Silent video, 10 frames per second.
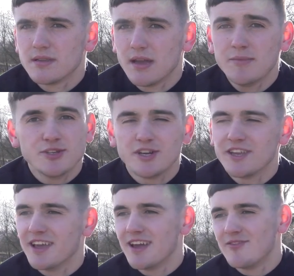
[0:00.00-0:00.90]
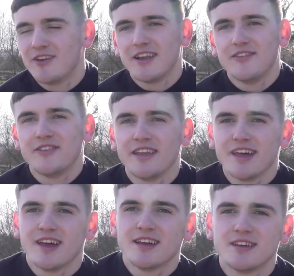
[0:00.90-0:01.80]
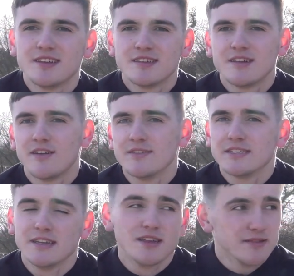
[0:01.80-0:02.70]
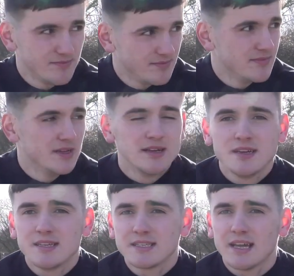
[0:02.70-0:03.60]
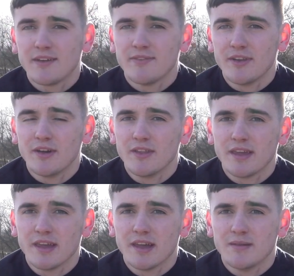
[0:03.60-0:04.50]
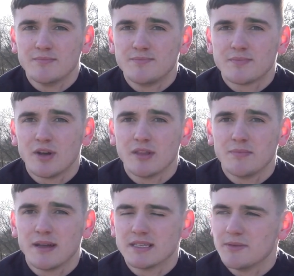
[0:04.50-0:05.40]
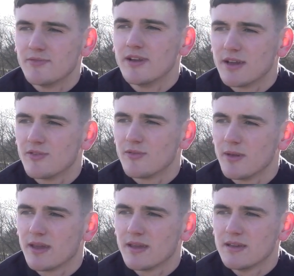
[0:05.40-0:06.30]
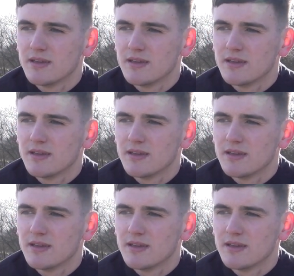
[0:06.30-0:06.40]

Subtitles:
I'm enjoying it, yeah, I'm really loving it, yeah. Obviously, the staff and all the players have been really good with me.